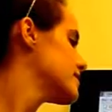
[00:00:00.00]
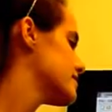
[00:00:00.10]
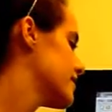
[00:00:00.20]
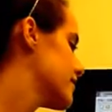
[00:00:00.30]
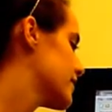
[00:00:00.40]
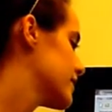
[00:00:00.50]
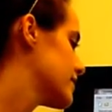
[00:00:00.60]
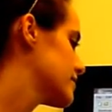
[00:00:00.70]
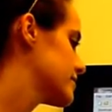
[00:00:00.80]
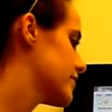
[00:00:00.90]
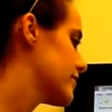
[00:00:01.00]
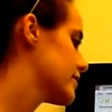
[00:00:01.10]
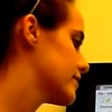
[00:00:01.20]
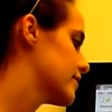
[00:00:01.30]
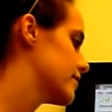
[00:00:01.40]
So here's
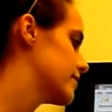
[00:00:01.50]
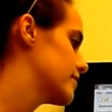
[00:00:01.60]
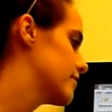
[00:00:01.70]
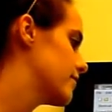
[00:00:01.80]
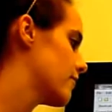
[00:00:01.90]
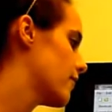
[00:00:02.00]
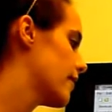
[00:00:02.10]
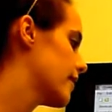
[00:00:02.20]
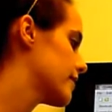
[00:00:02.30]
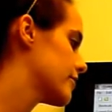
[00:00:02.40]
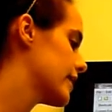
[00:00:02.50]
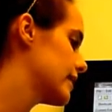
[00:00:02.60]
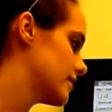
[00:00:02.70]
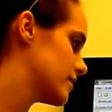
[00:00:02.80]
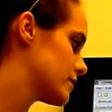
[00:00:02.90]
our code for
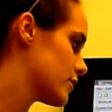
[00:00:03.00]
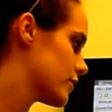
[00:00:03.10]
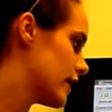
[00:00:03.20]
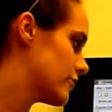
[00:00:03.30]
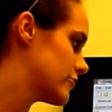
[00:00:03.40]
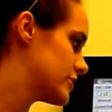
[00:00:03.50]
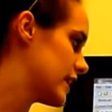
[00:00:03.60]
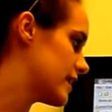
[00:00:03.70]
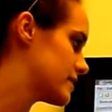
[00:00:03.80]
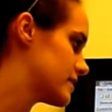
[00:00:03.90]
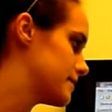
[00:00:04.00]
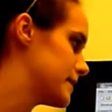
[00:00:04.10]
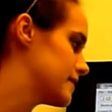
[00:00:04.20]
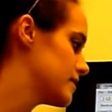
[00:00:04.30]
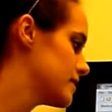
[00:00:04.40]
creating the solar energy
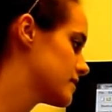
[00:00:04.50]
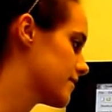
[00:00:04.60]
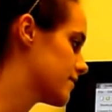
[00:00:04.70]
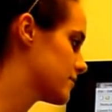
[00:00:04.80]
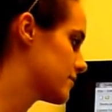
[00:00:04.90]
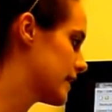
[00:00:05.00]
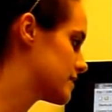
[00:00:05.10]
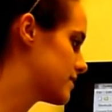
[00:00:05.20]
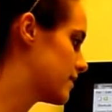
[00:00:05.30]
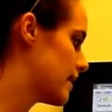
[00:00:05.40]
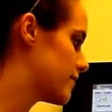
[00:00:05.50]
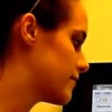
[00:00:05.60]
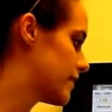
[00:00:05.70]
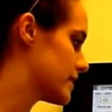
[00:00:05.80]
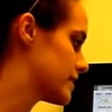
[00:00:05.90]
estimate. So first we have
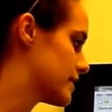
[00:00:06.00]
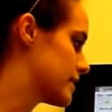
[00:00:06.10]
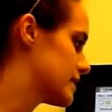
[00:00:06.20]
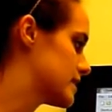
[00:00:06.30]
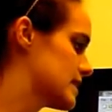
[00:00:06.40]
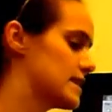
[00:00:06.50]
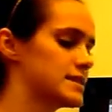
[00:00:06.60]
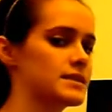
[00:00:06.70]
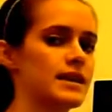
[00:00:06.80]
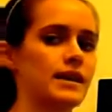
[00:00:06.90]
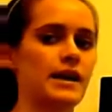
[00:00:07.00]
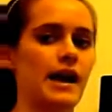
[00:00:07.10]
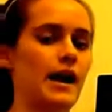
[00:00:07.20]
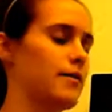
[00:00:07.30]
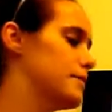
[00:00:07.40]
a vector that says
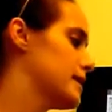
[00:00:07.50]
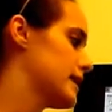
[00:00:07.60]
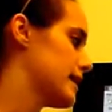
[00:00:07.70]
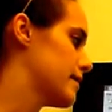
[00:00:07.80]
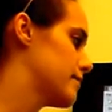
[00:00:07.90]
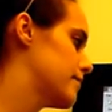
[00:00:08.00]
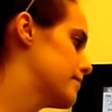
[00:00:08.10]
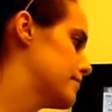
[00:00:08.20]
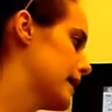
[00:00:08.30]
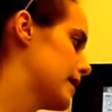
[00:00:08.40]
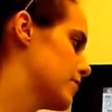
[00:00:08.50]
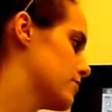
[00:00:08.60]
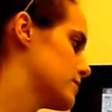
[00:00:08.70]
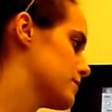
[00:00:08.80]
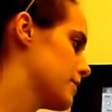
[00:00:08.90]
how many
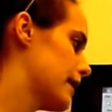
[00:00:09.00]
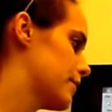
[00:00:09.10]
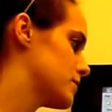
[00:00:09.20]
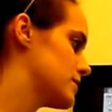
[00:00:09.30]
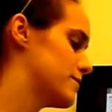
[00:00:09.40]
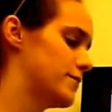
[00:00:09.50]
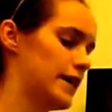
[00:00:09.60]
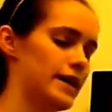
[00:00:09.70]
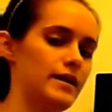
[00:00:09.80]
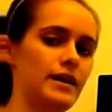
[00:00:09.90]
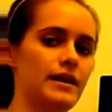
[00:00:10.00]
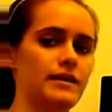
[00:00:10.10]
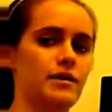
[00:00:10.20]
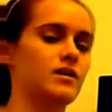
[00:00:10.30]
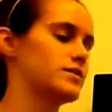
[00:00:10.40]
panels we're able to fit in
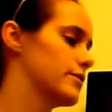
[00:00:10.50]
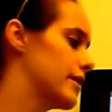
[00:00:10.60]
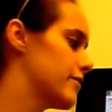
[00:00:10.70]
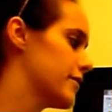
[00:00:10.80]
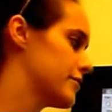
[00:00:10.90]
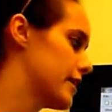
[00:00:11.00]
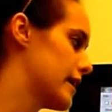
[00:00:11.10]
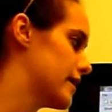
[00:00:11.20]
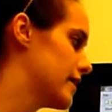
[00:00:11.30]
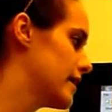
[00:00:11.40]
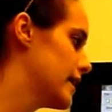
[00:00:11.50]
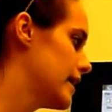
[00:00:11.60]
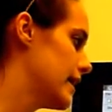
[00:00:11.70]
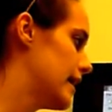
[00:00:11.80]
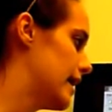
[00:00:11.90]
a square of our grid,
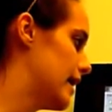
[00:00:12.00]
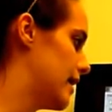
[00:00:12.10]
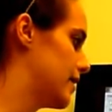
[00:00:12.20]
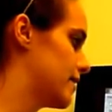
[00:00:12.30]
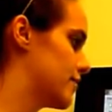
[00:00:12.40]
and